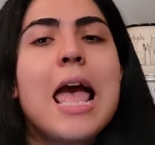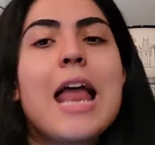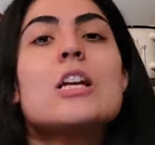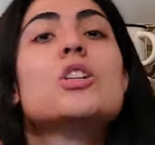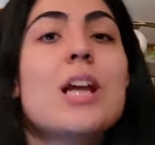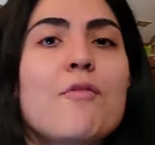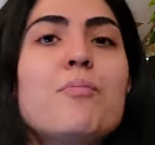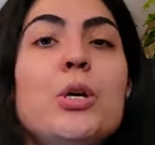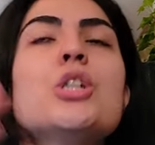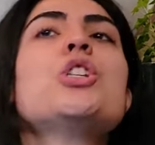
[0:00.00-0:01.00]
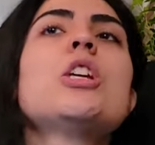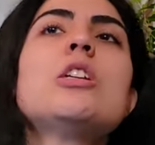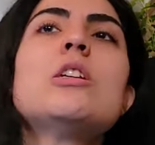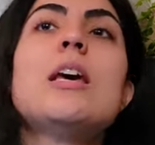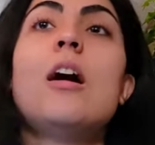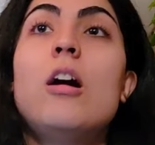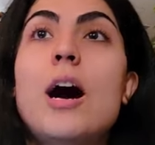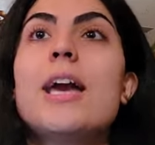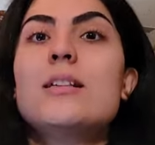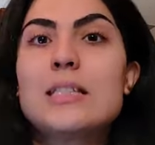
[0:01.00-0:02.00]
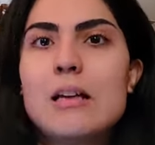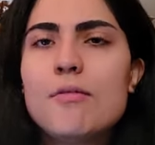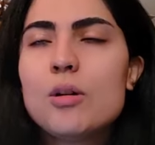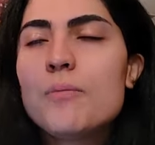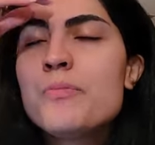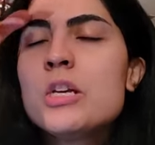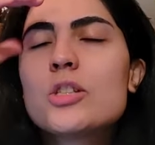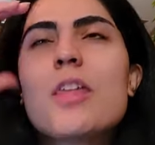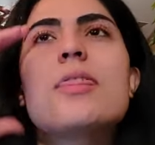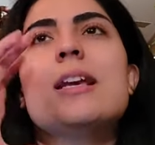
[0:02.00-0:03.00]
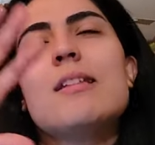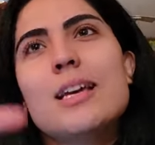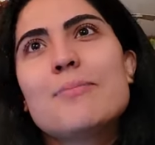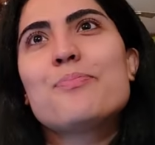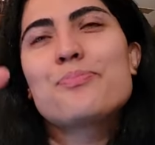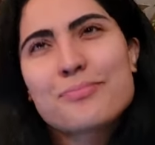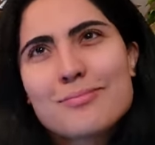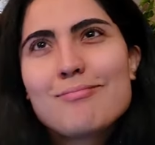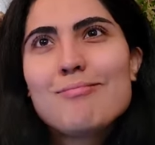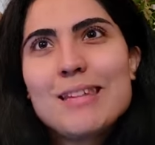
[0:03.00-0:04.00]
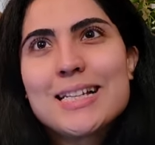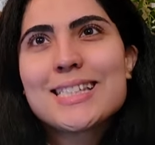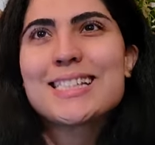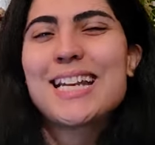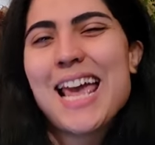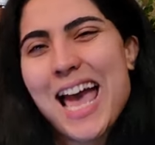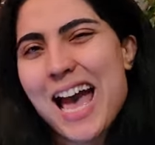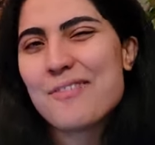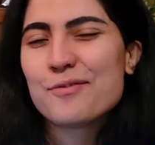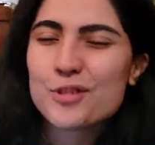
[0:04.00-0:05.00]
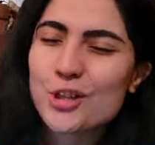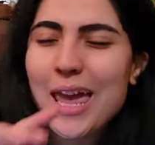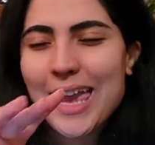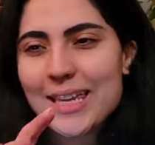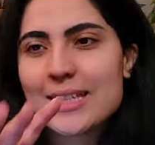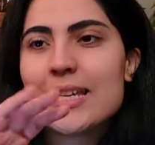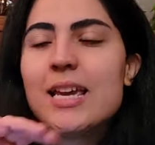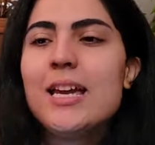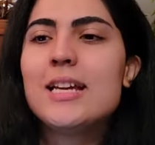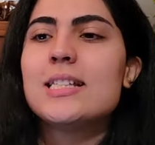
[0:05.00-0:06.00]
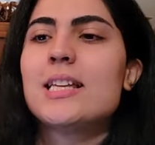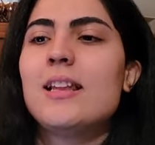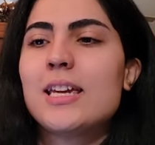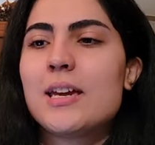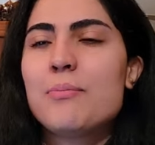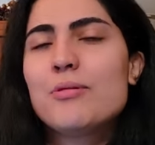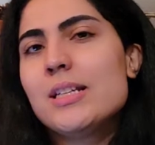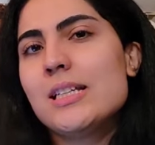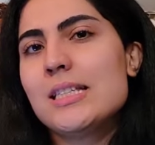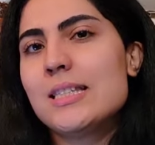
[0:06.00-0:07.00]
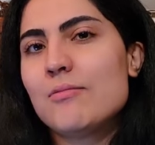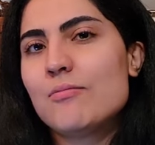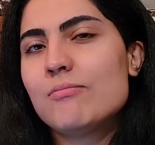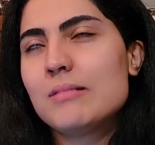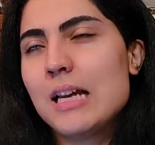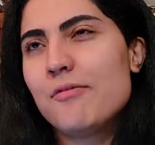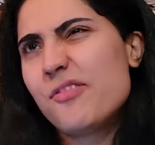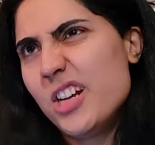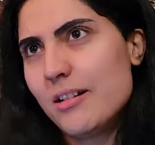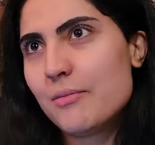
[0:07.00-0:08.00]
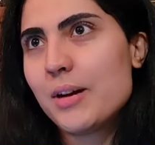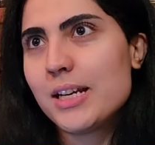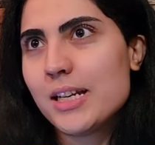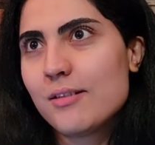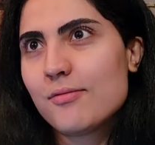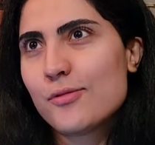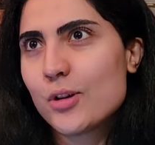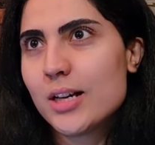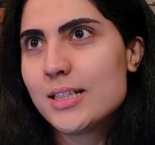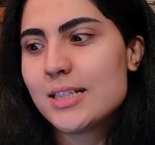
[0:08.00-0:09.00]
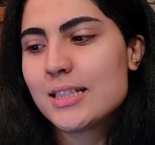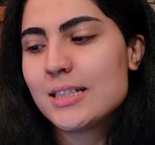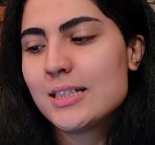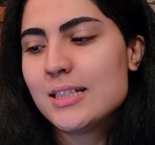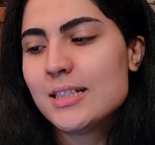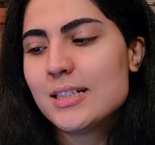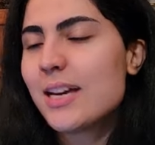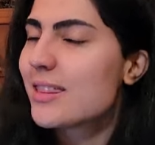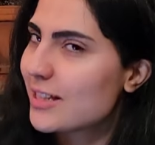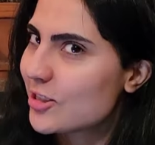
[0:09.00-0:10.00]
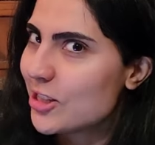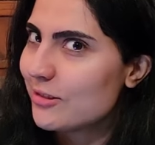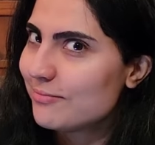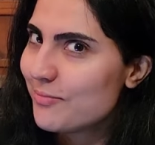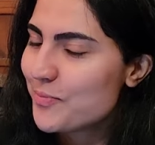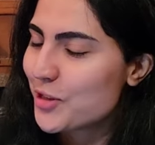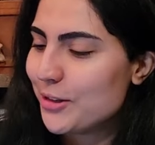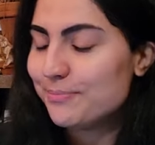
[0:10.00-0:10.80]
and it could have pushed it to the highest level. So I think, like, 6.5 to 8, it's a pretty decent and fair rating for it. I think so. So